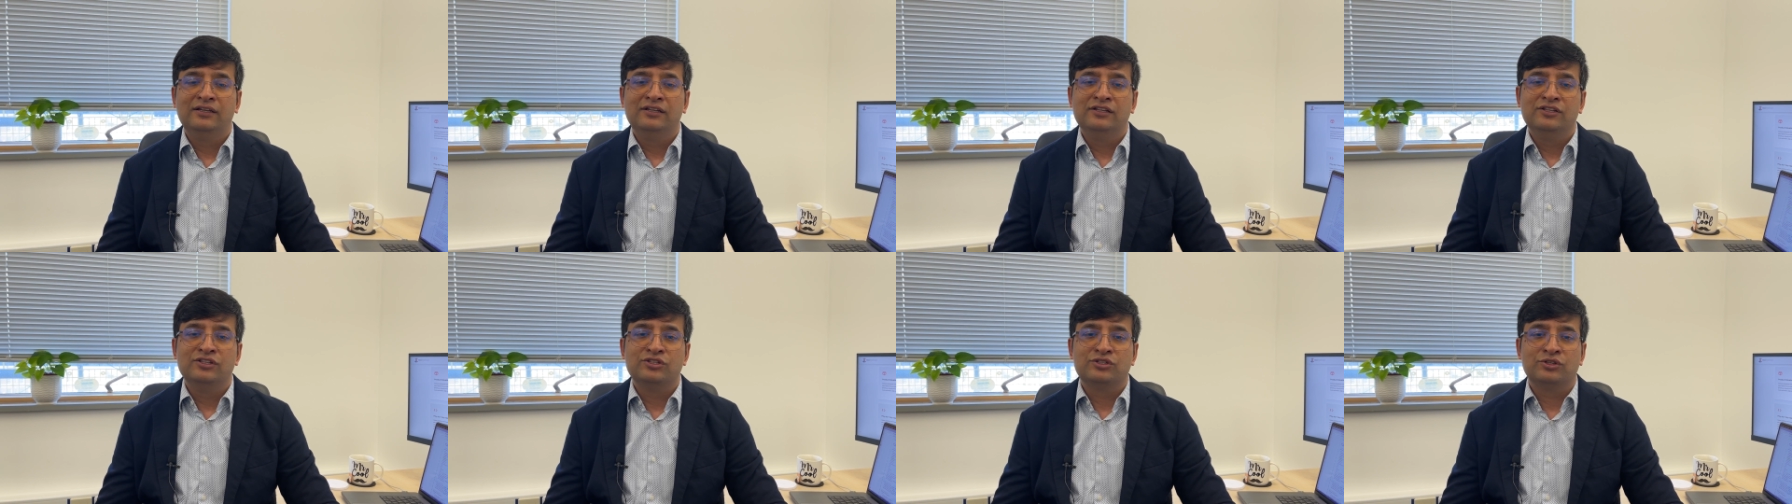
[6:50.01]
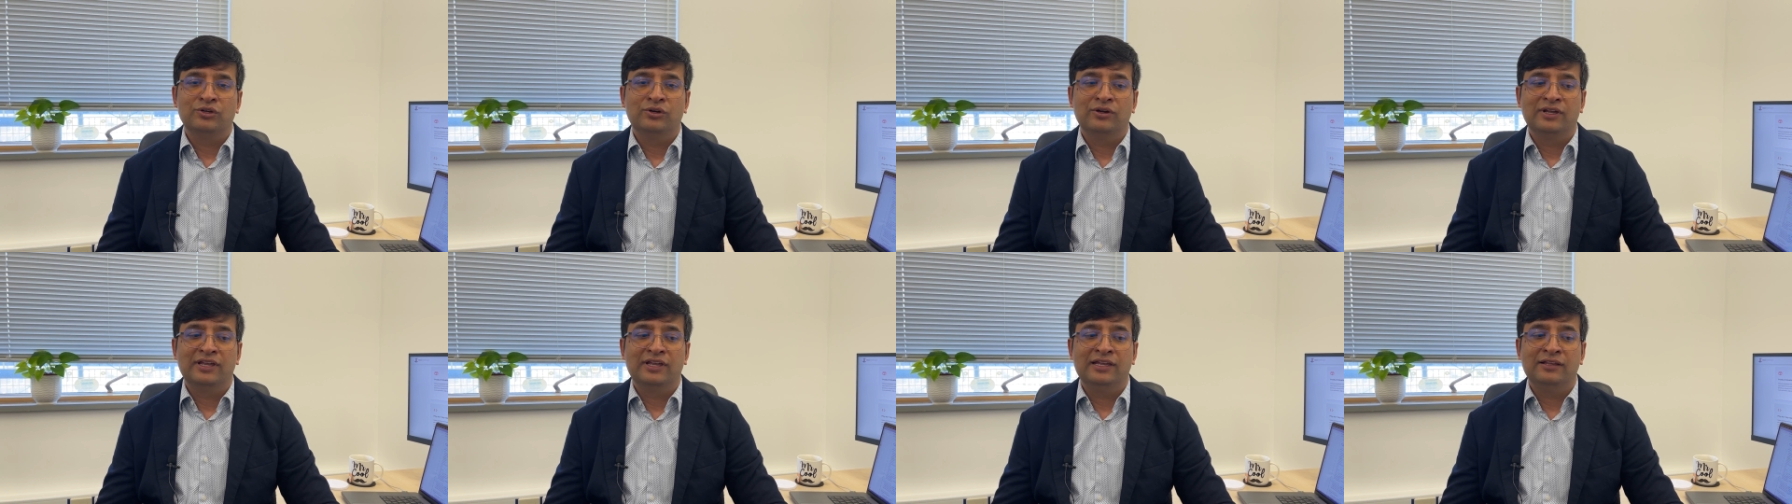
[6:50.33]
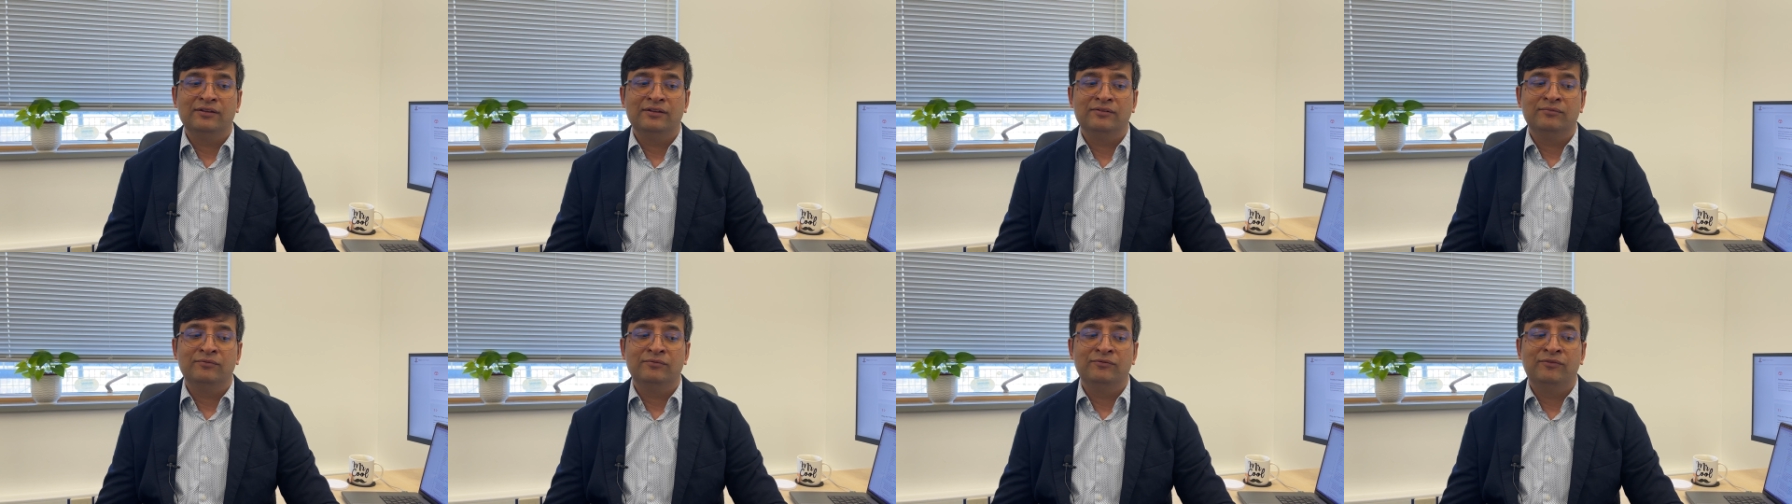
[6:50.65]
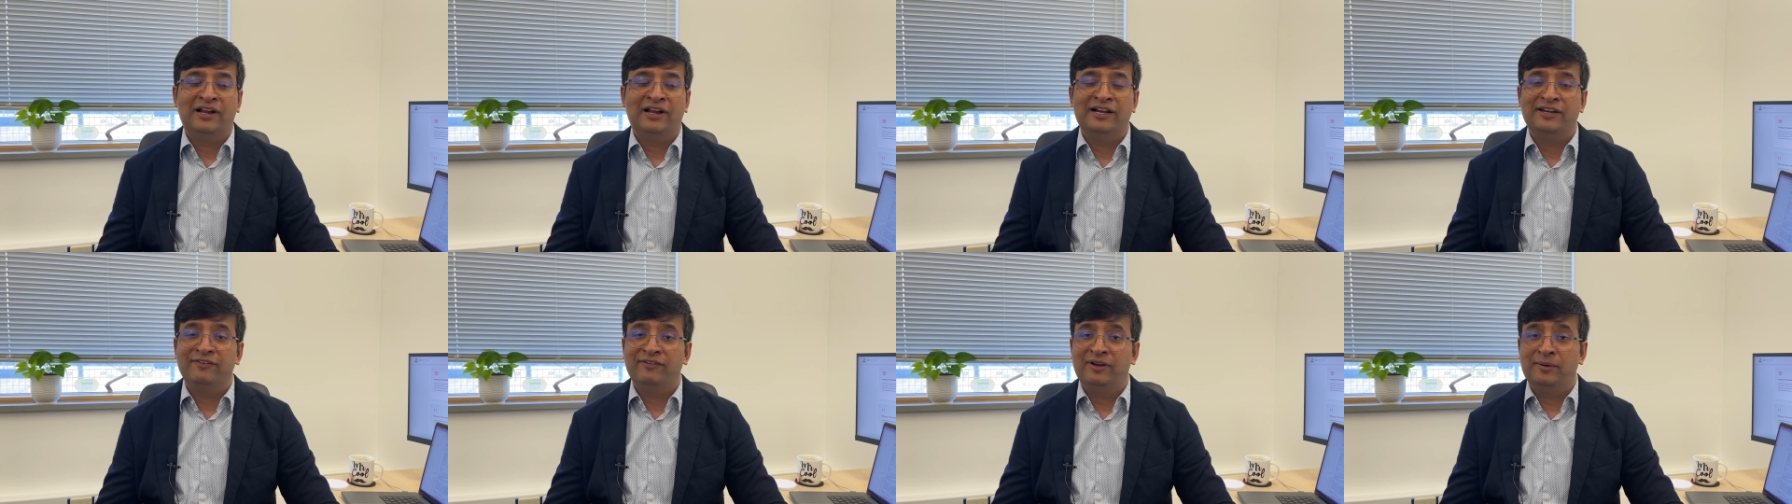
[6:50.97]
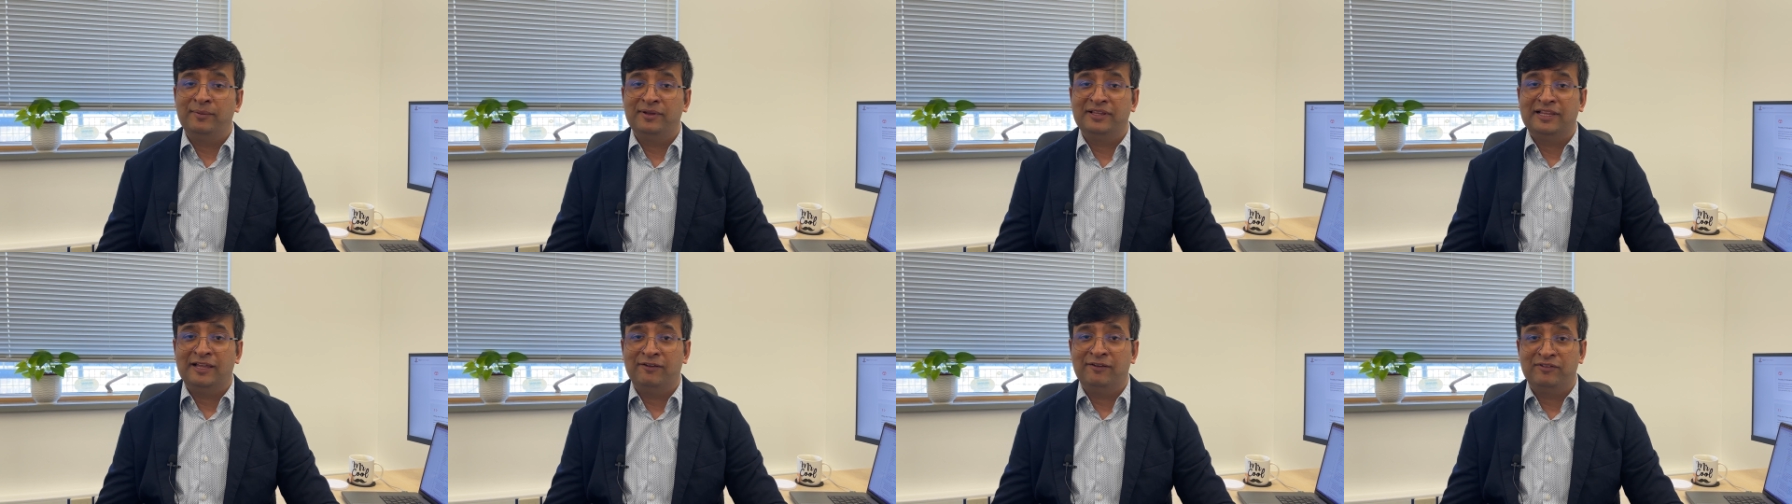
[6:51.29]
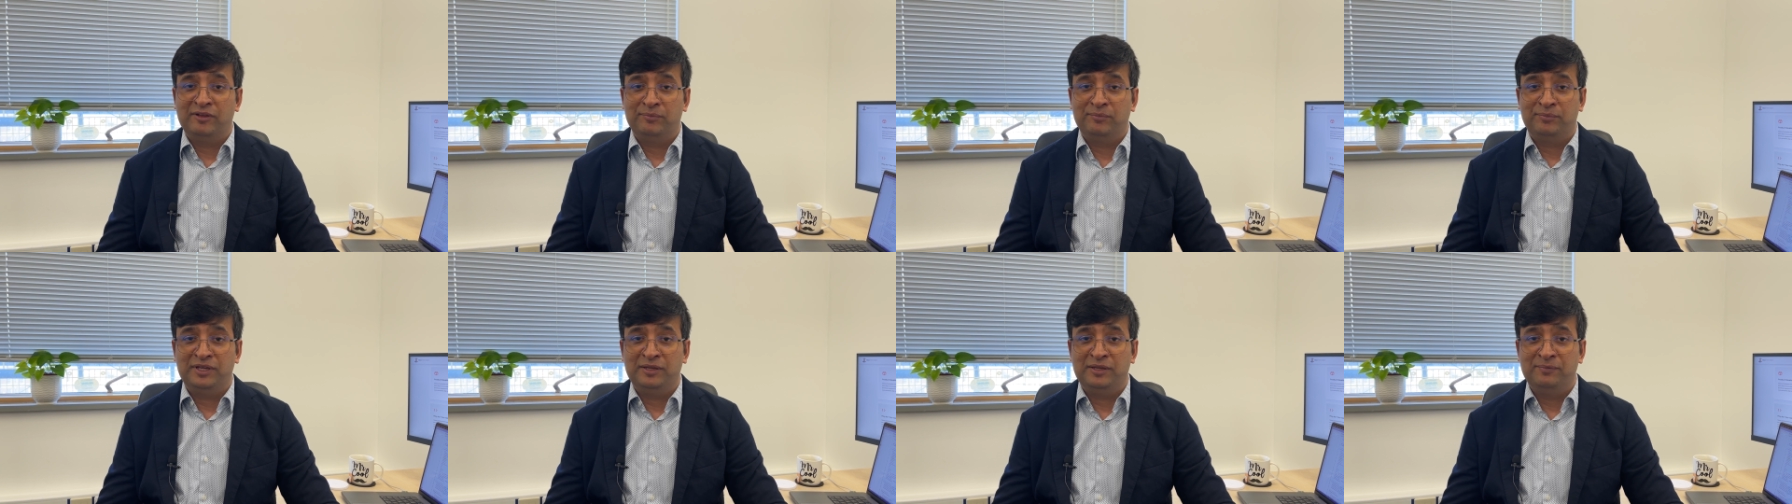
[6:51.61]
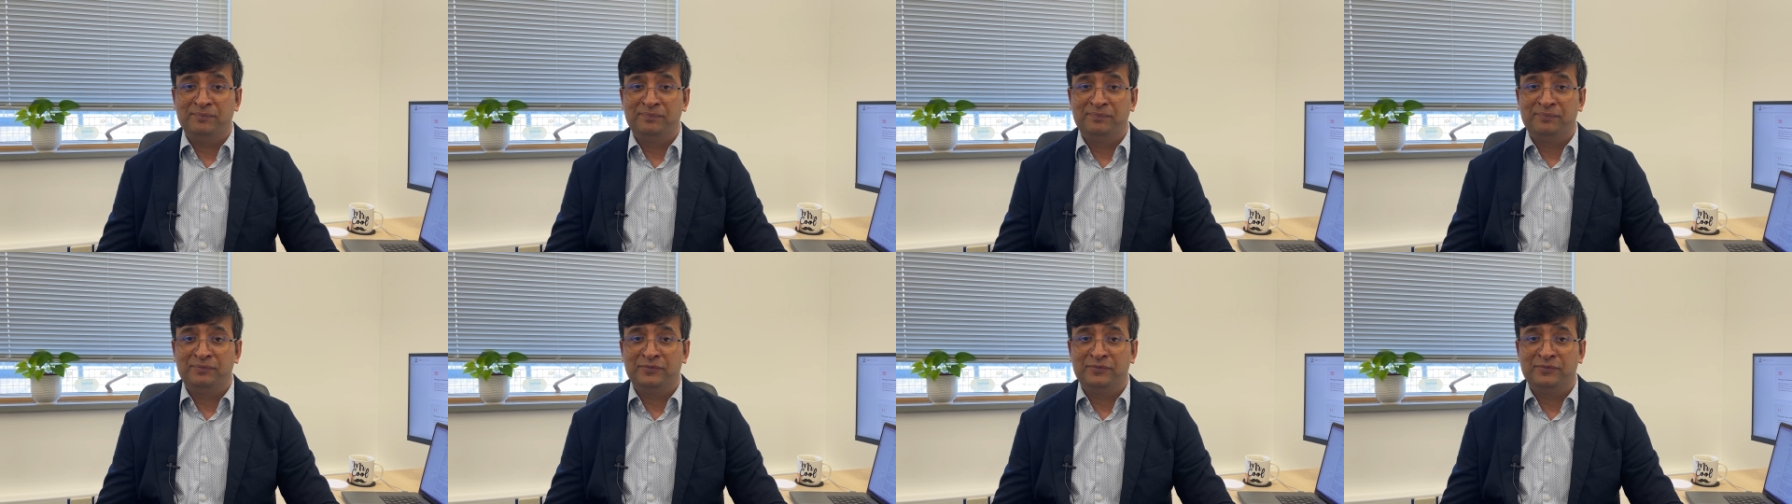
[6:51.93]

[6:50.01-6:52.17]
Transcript: So while developing the MVP,